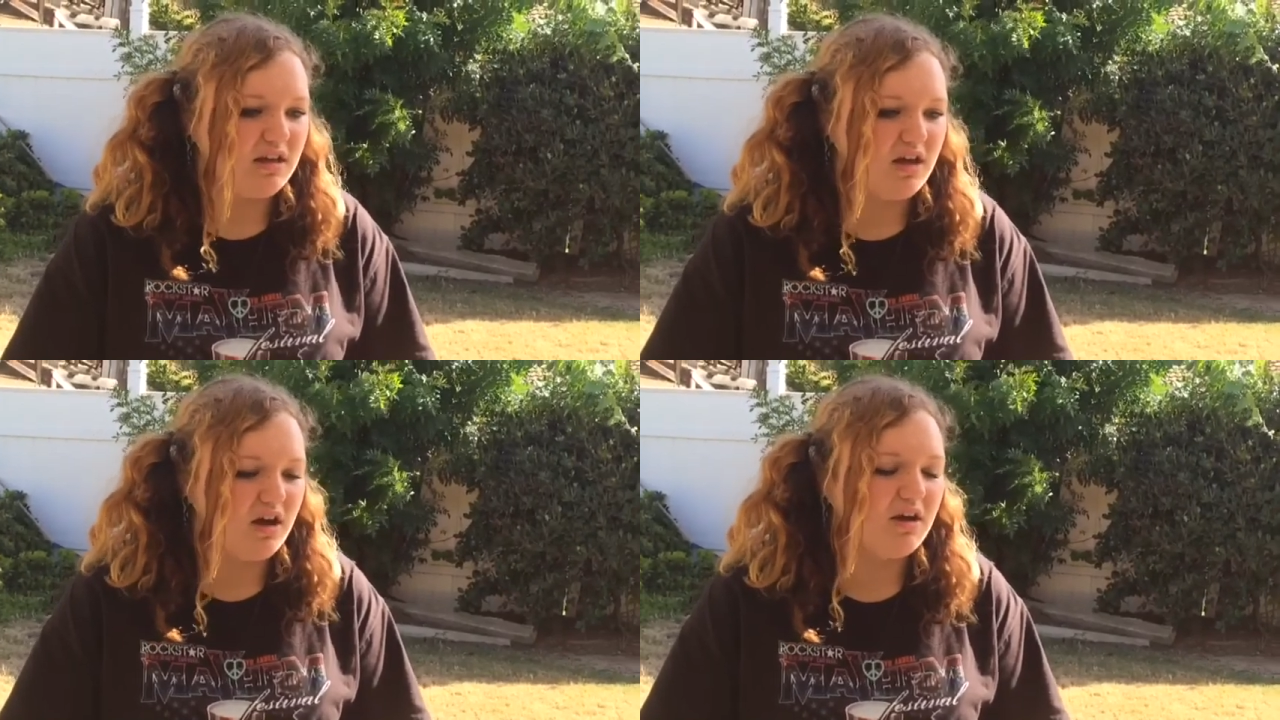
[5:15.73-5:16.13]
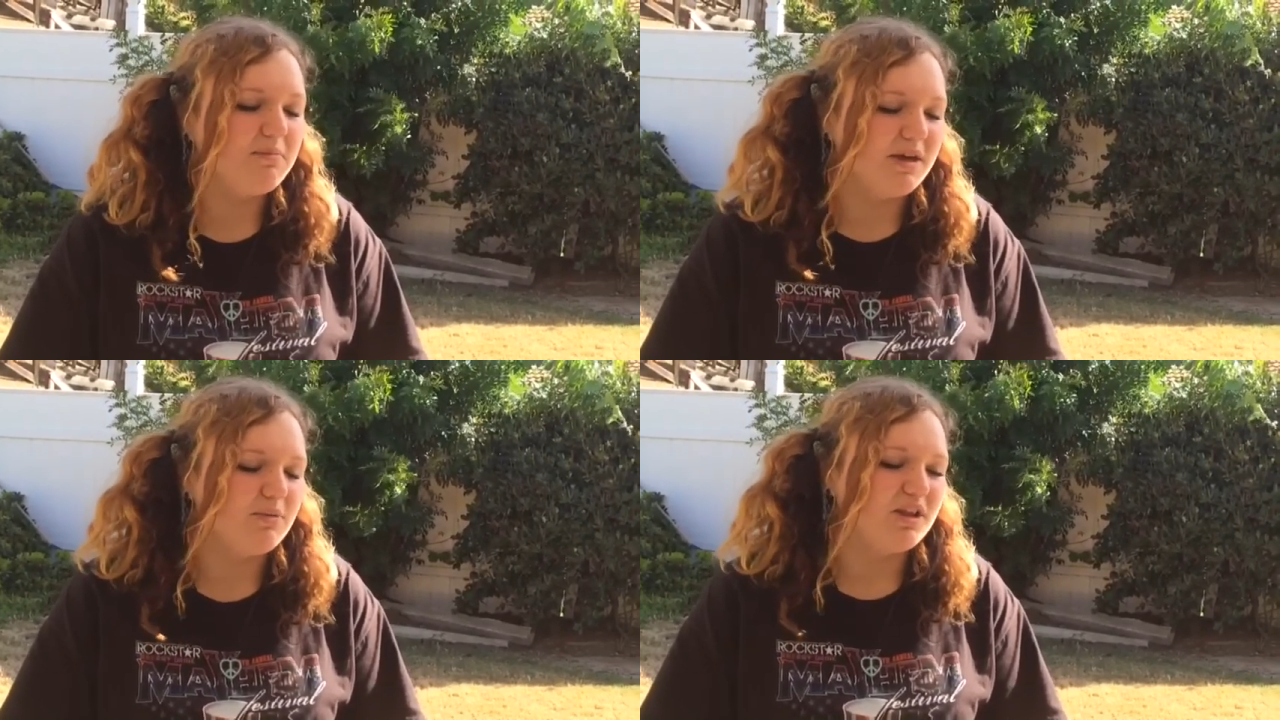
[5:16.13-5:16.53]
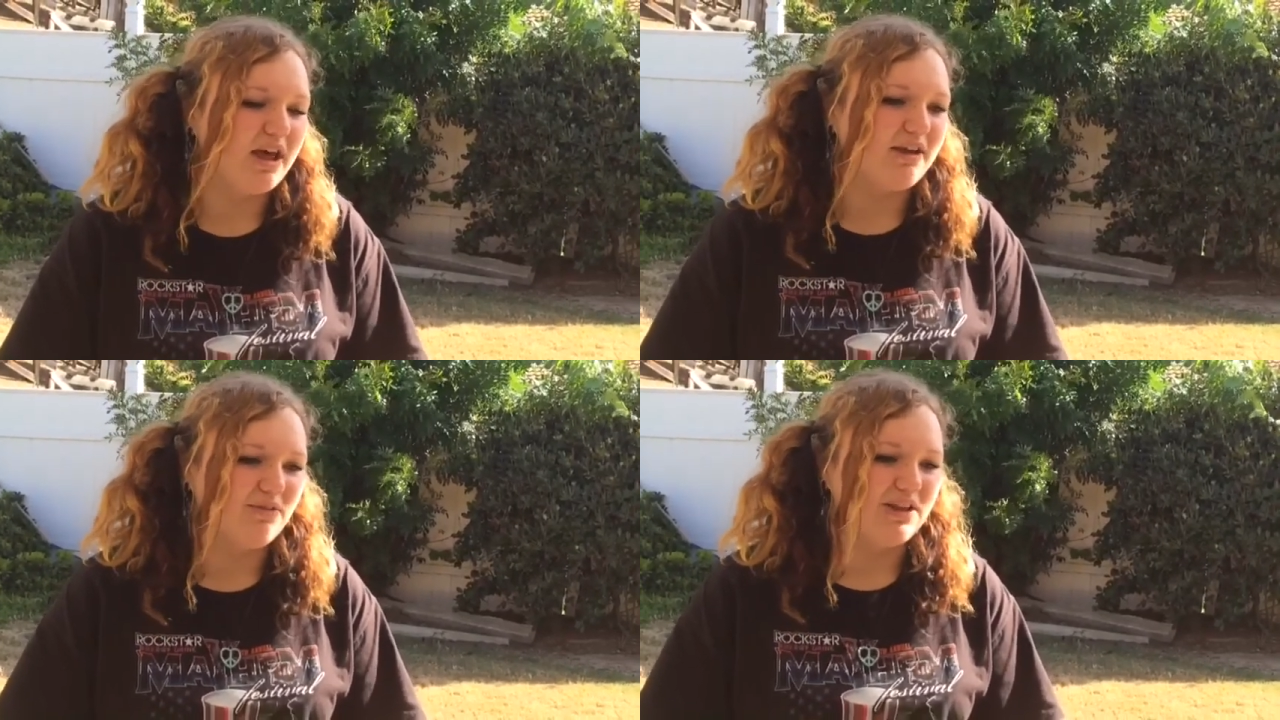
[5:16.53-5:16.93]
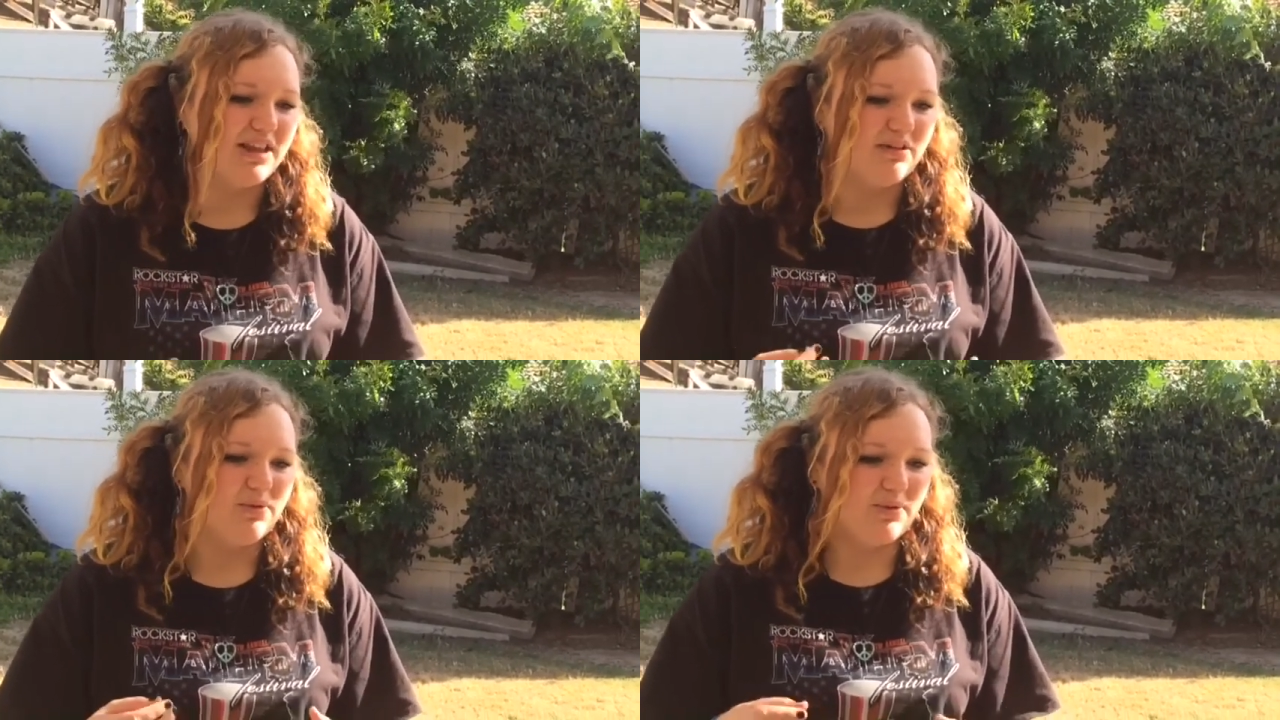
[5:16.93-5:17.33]
her and me were like
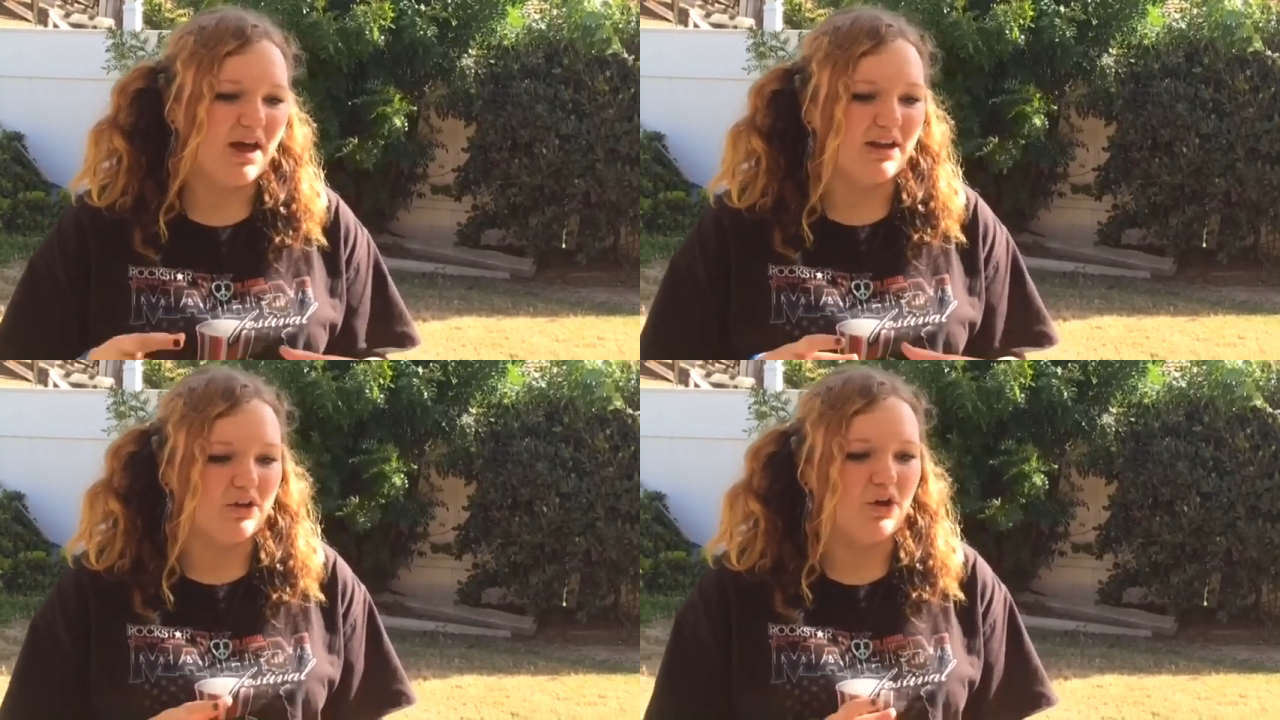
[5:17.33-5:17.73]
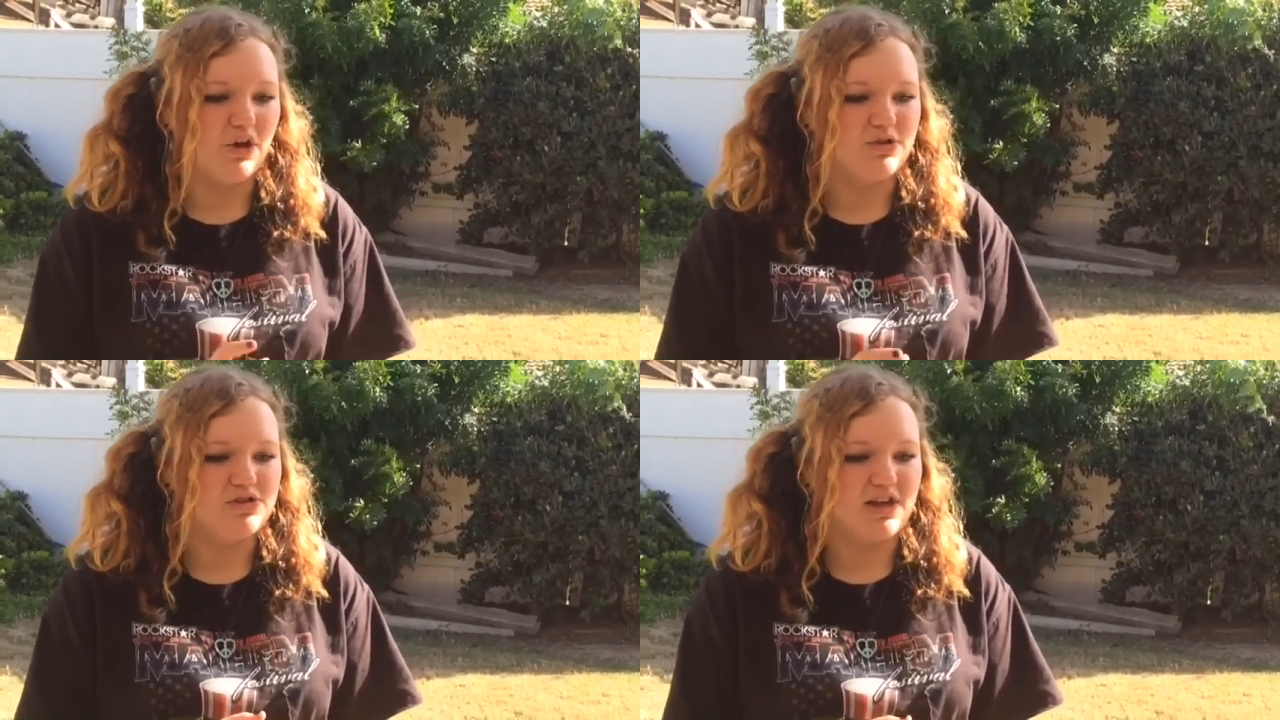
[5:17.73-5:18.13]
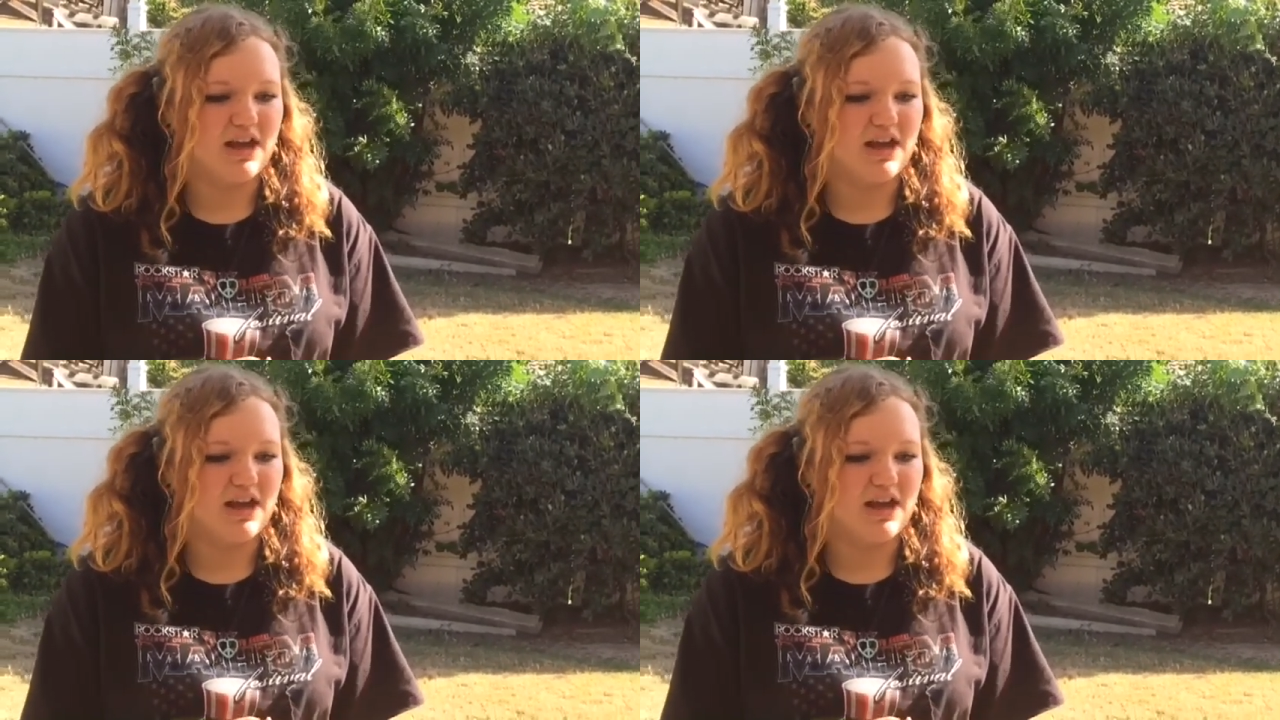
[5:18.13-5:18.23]
really, we were kind of close,